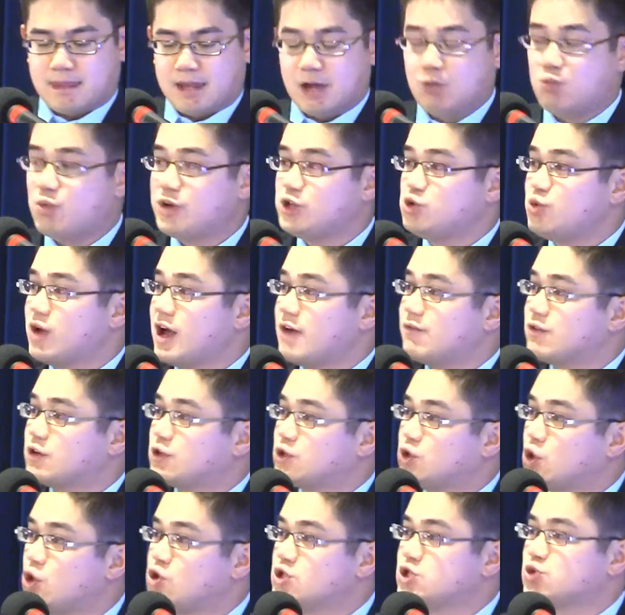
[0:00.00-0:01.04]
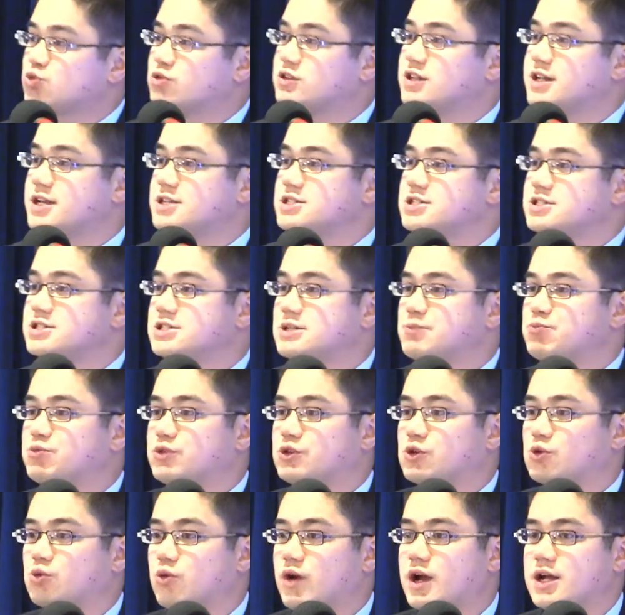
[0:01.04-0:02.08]
And when you have a close relationship
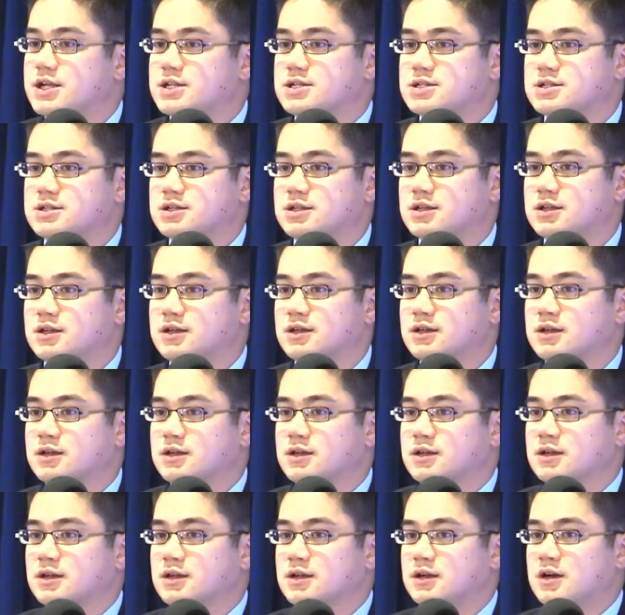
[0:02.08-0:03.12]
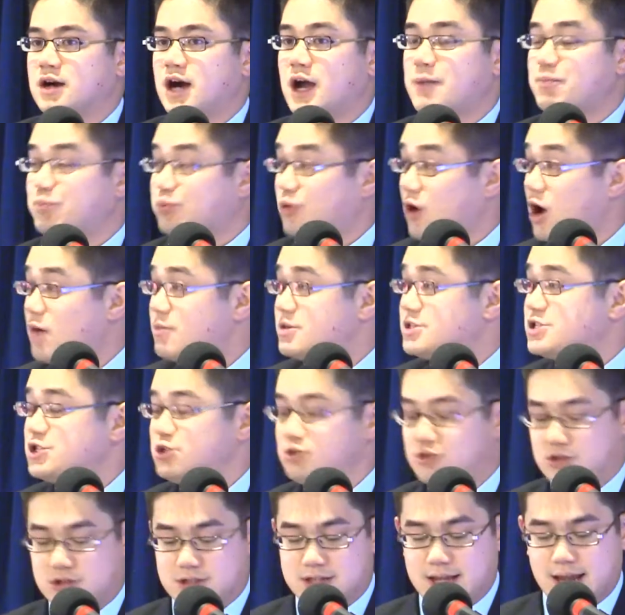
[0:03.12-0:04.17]
with Christ, I promise
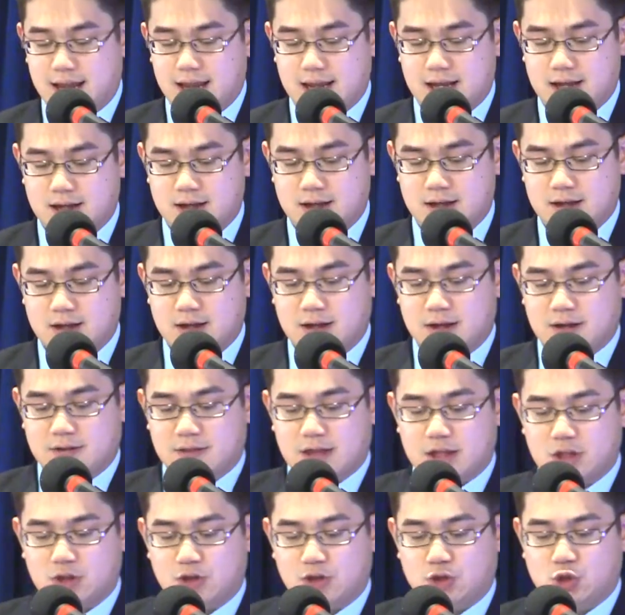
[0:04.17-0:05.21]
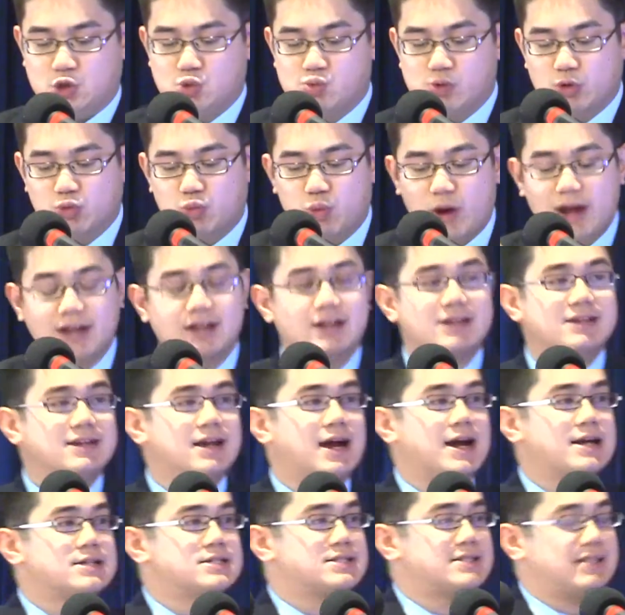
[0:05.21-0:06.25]
you today that you will
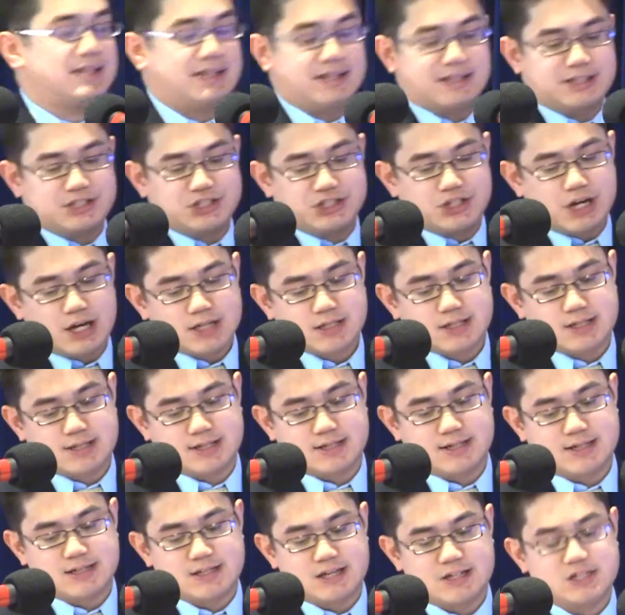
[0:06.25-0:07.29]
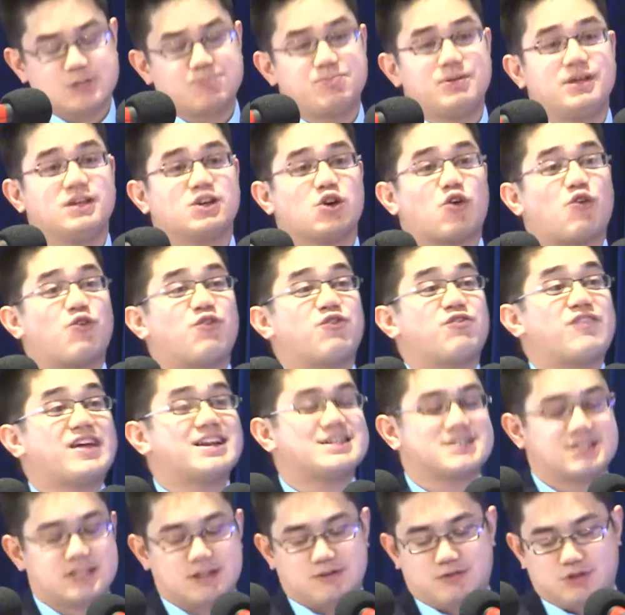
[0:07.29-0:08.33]
recognize the injustices as being
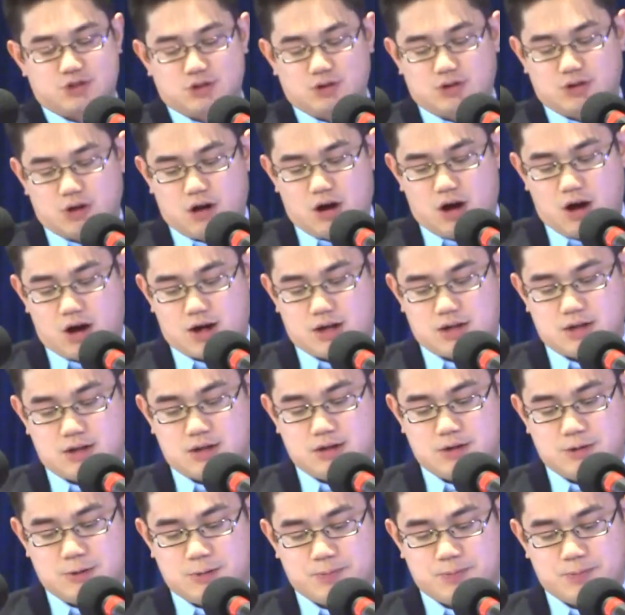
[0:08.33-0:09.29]
offensive to God.